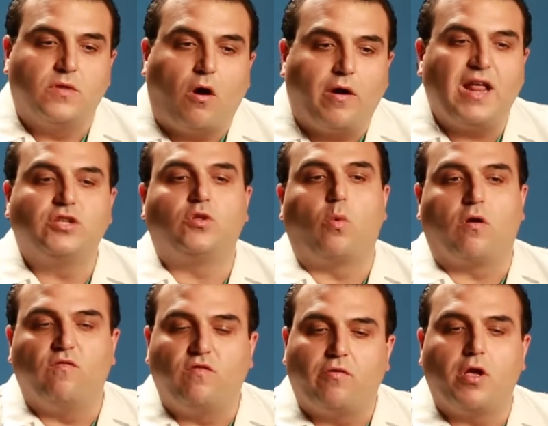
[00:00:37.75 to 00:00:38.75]
The heart has to
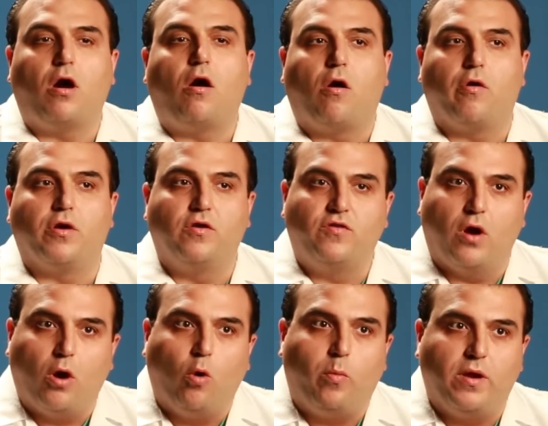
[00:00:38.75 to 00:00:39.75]
work very hard to
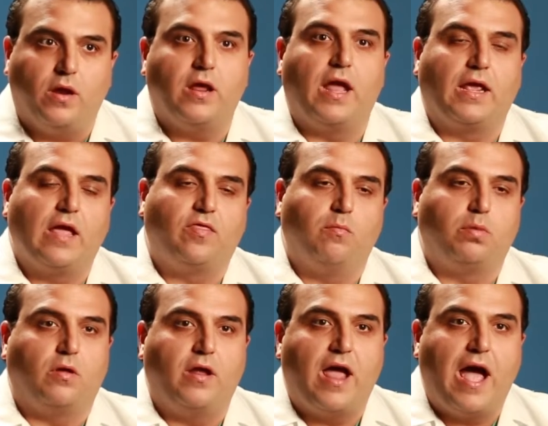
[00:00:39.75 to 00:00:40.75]
open it and get the blood